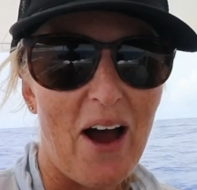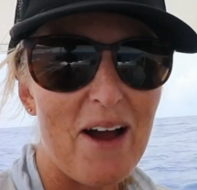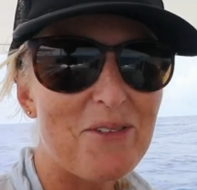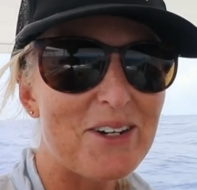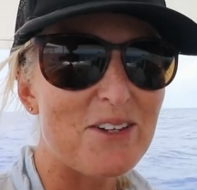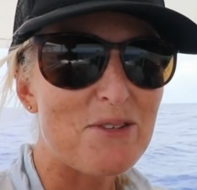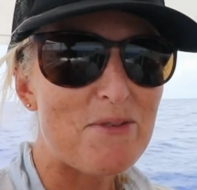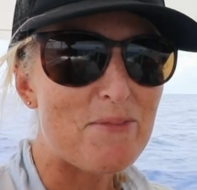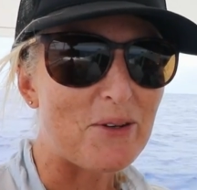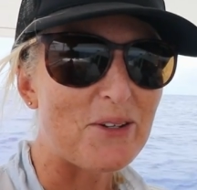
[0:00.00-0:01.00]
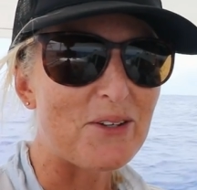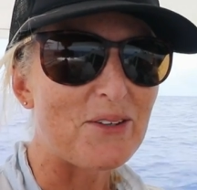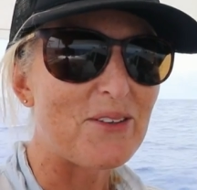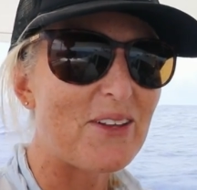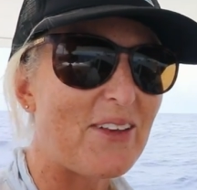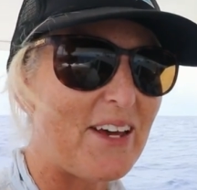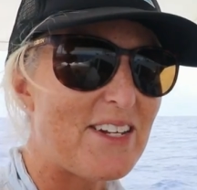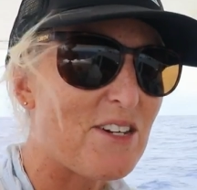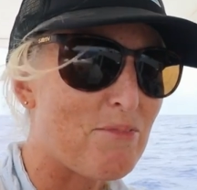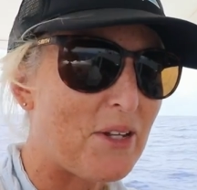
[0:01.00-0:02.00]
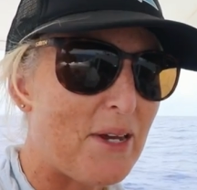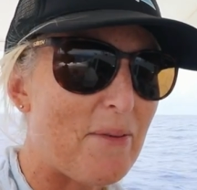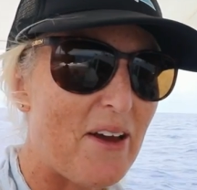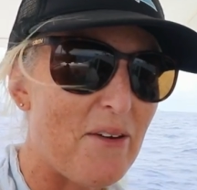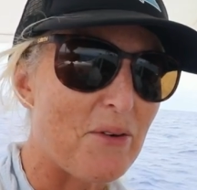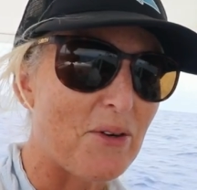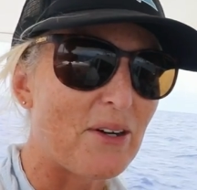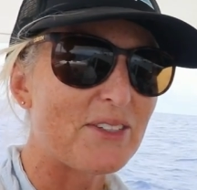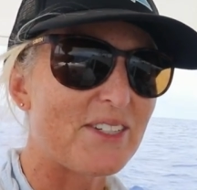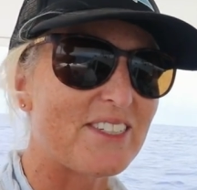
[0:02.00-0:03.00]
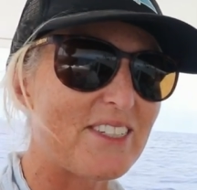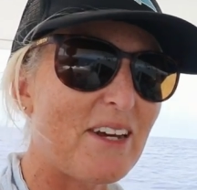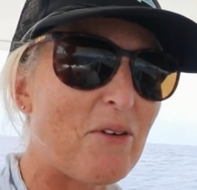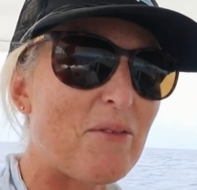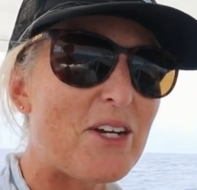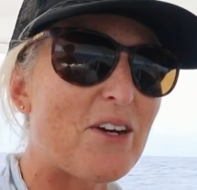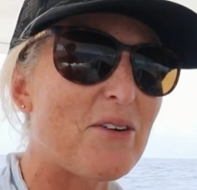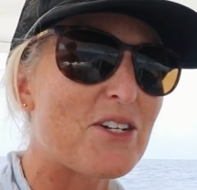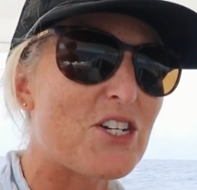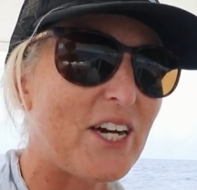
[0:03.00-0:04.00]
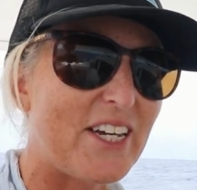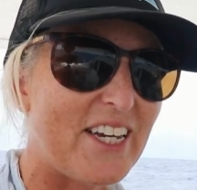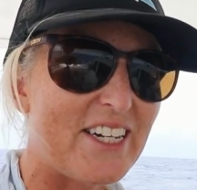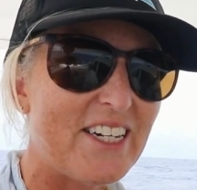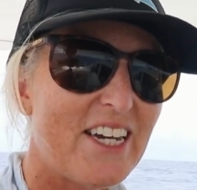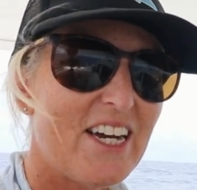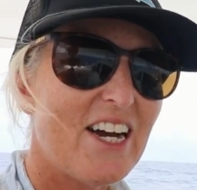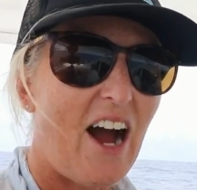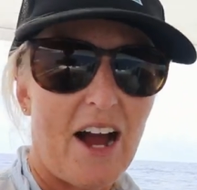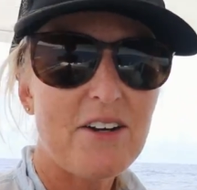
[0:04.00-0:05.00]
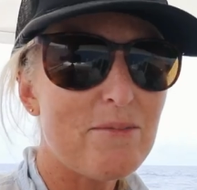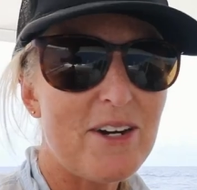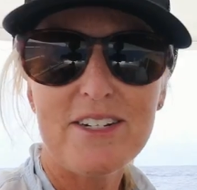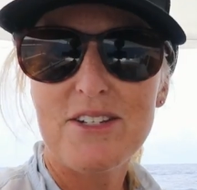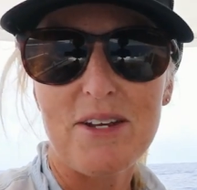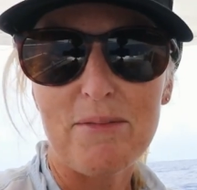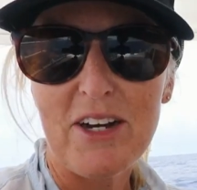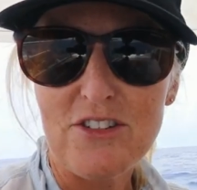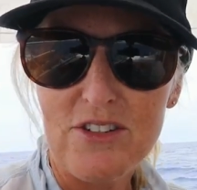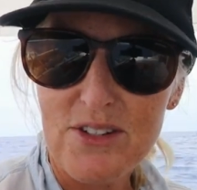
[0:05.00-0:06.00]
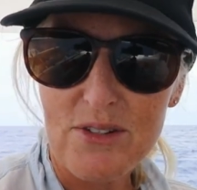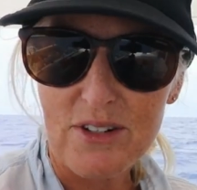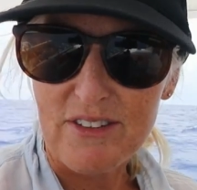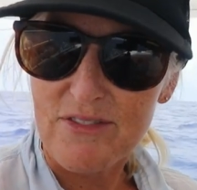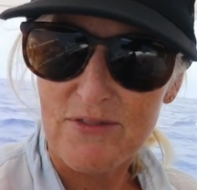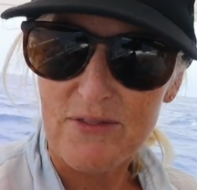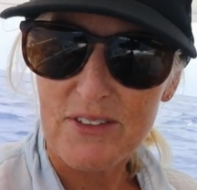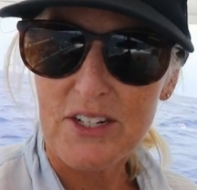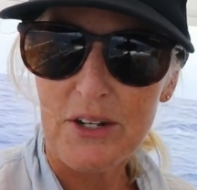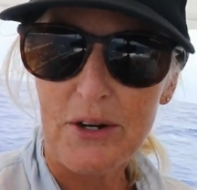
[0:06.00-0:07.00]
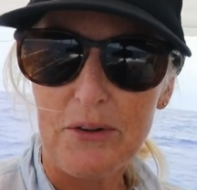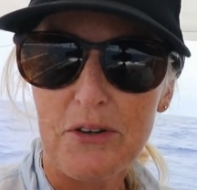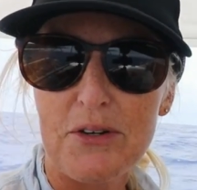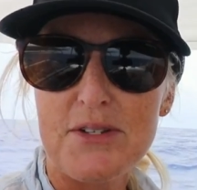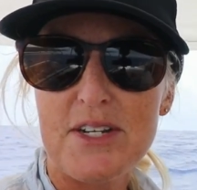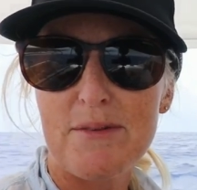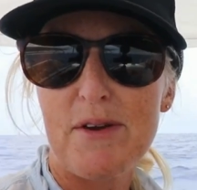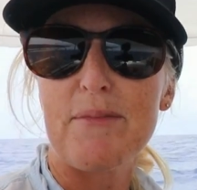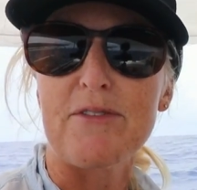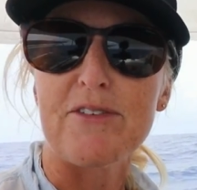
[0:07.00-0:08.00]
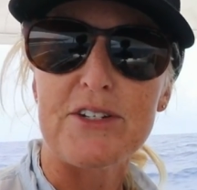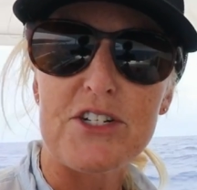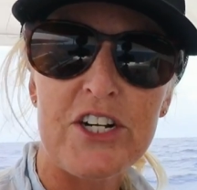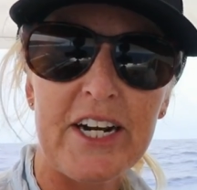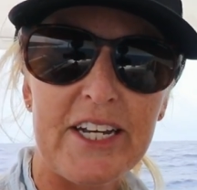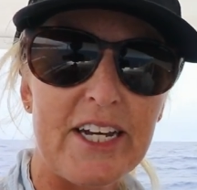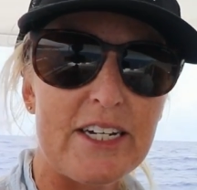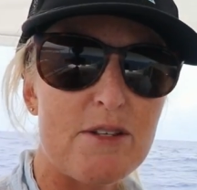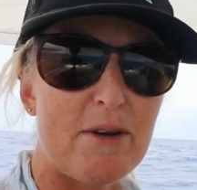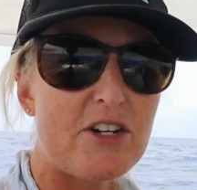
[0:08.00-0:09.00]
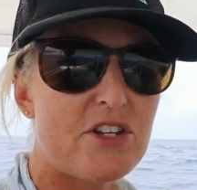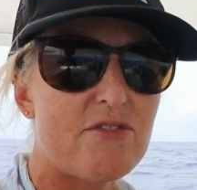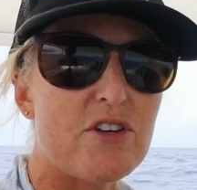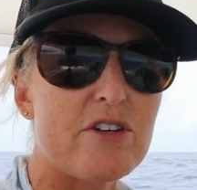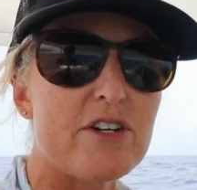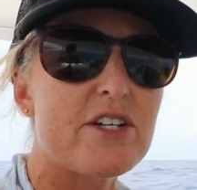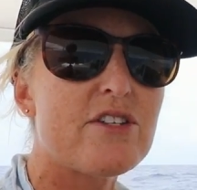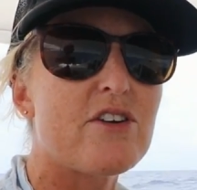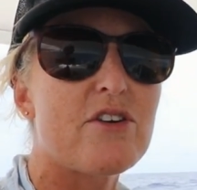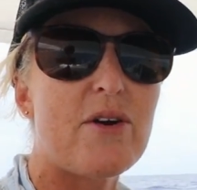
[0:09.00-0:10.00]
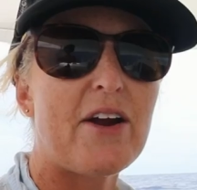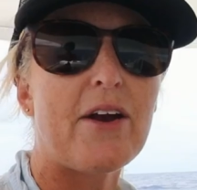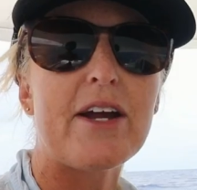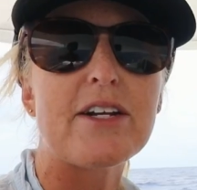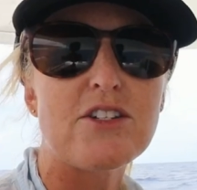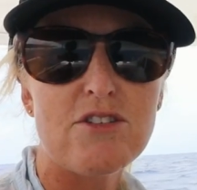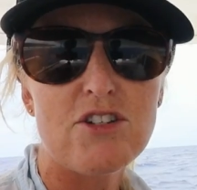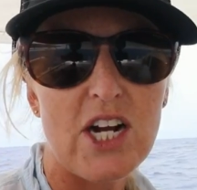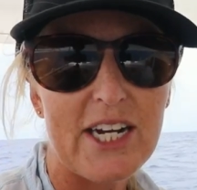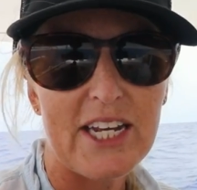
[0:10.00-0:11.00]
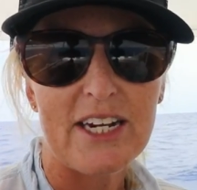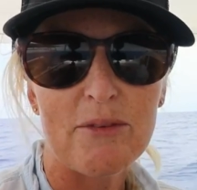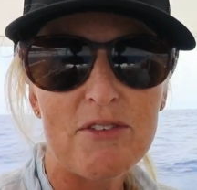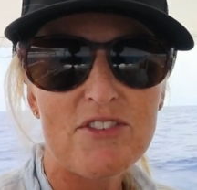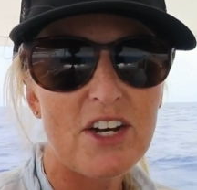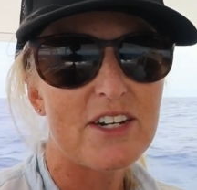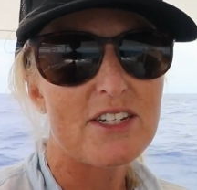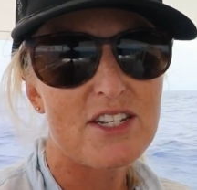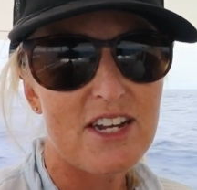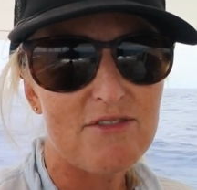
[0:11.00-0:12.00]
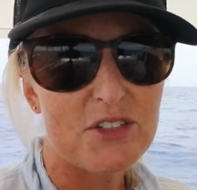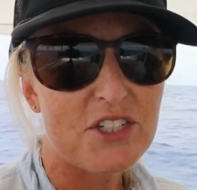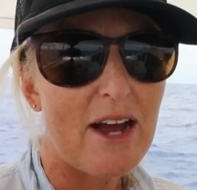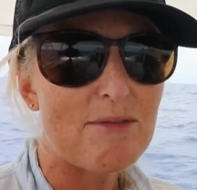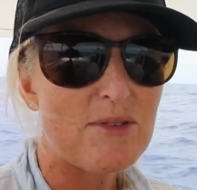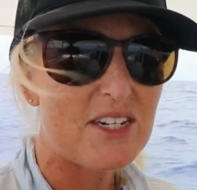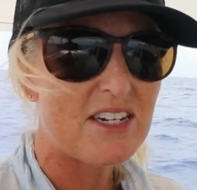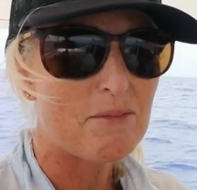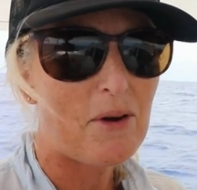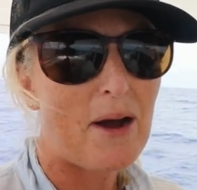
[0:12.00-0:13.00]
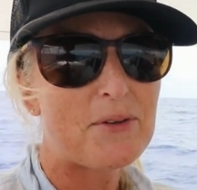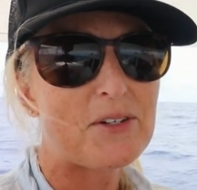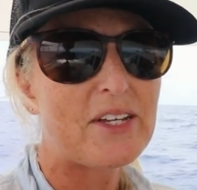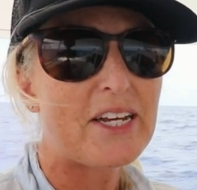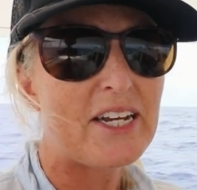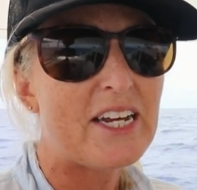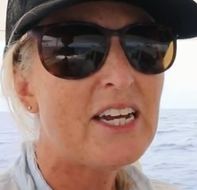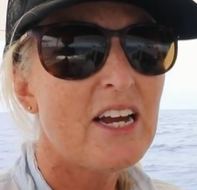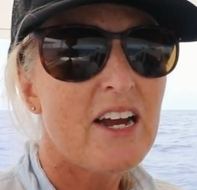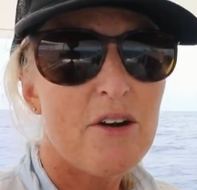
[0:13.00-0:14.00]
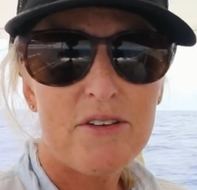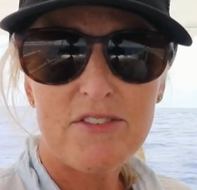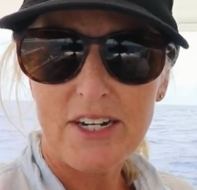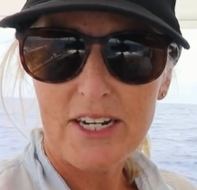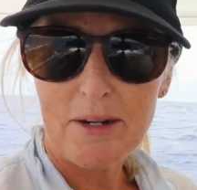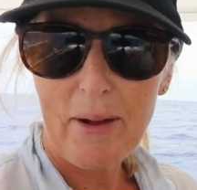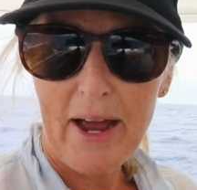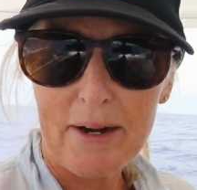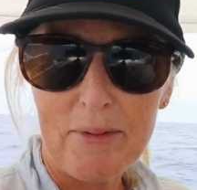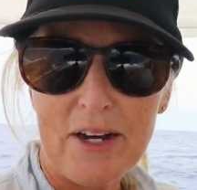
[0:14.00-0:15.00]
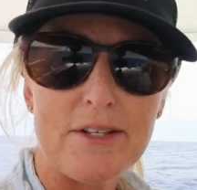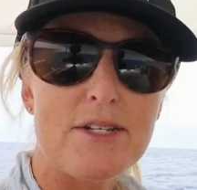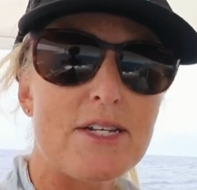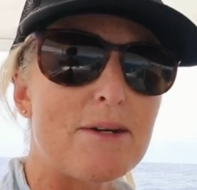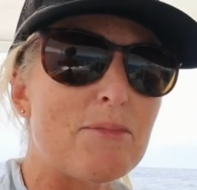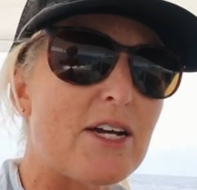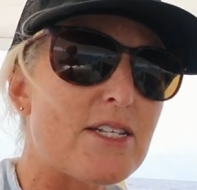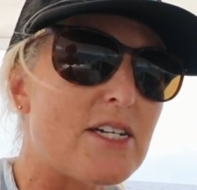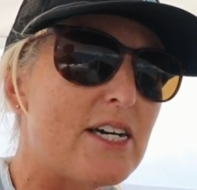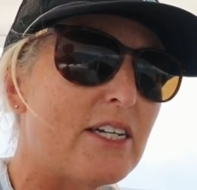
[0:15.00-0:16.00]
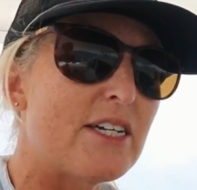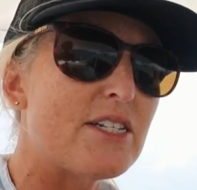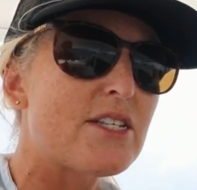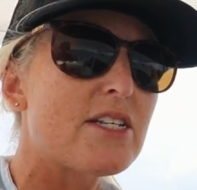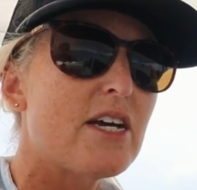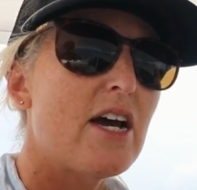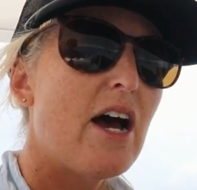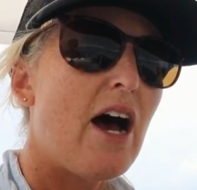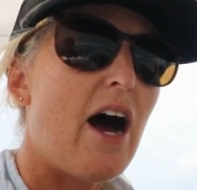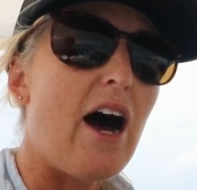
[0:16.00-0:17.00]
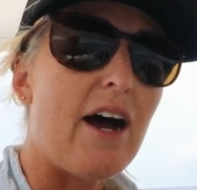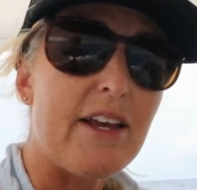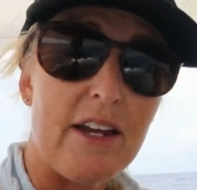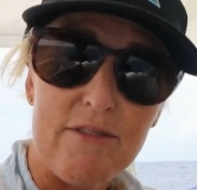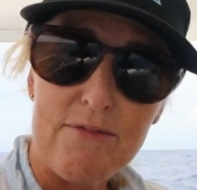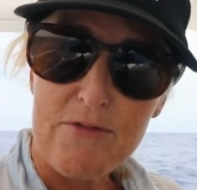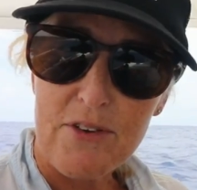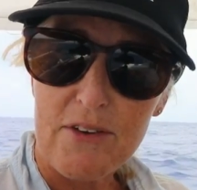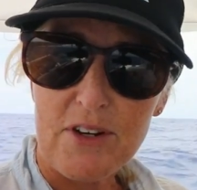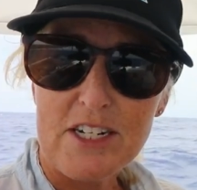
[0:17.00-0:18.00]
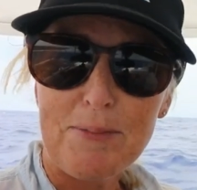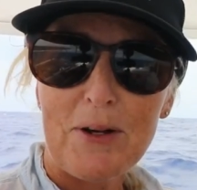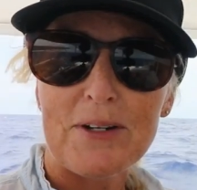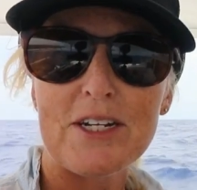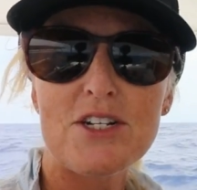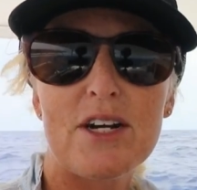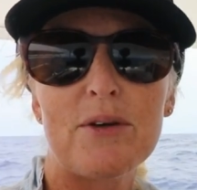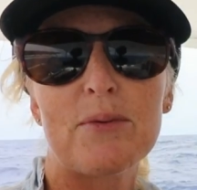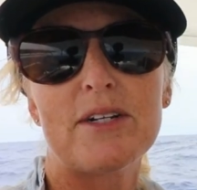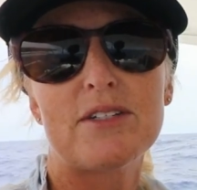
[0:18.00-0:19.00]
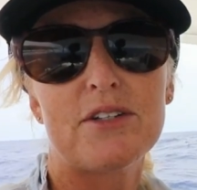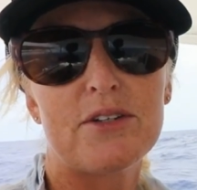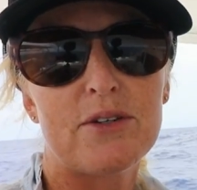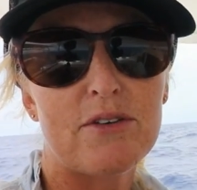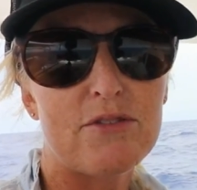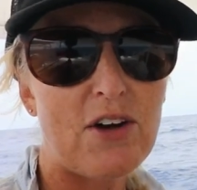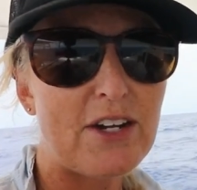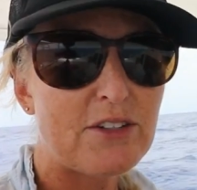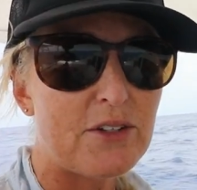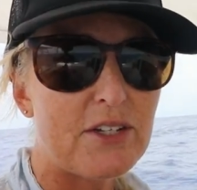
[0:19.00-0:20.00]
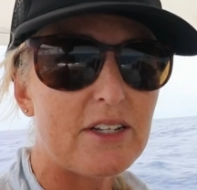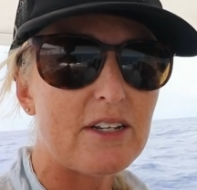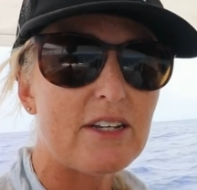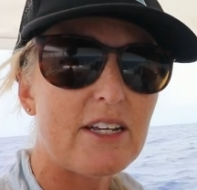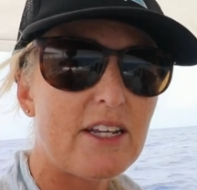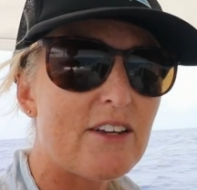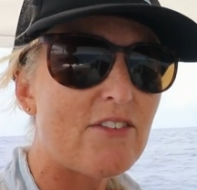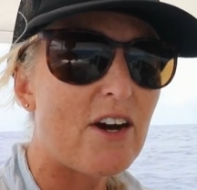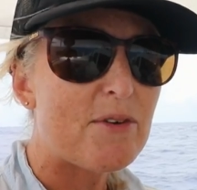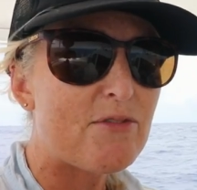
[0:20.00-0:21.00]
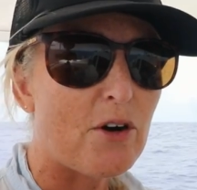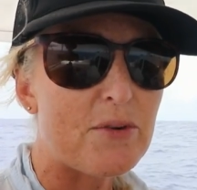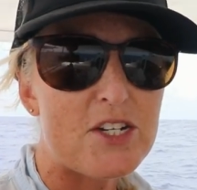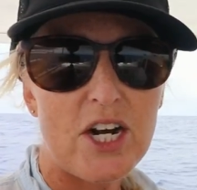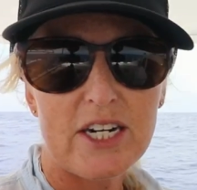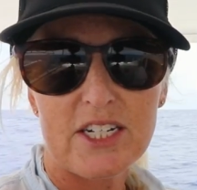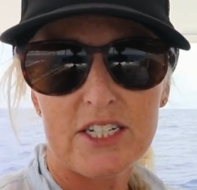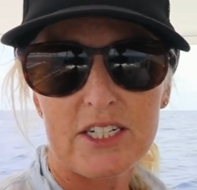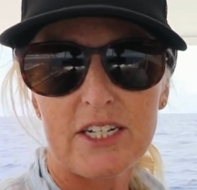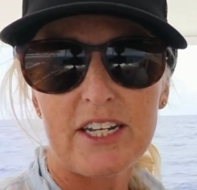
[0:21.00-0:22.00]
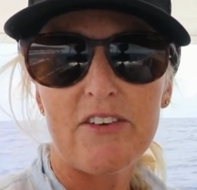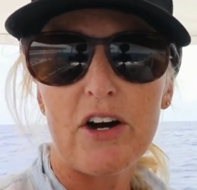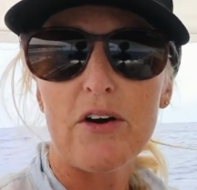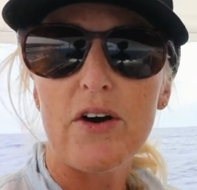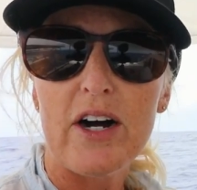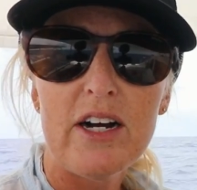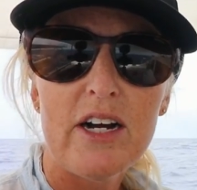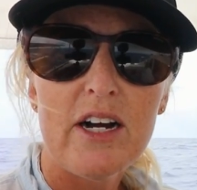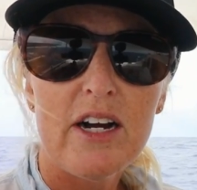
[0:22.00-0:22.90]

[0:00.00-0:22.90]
I'm one of those people who likes to play by the rules. And when we go to check in, I don't mind in some countries sort of, you know, cruising a bit before you check in, especially if there is no area to check in. And we've done it several times. We did it in Papua New Guinea. We've done it in Panama on the San Blas Islands. In French Polynesia, we went to Fatu Hiva before we checked in, and Hiva'oa.